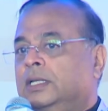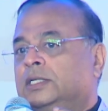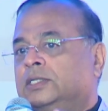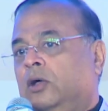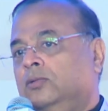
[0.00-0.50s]
The
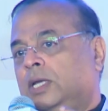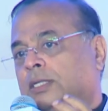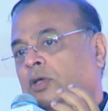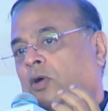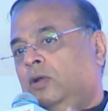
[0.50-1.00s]

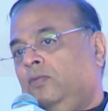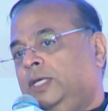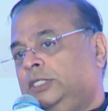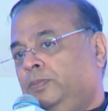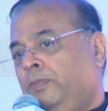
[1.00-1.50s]
Sauntals
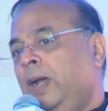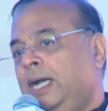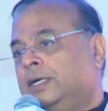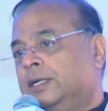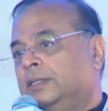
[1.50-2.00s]
always
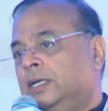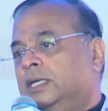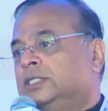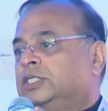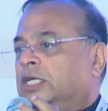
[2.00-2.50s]
built
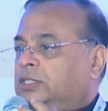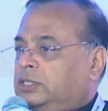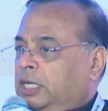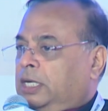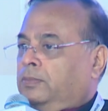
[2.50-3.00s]

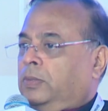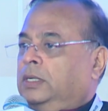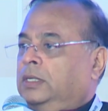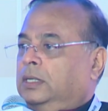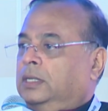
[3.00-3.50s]
sustainable,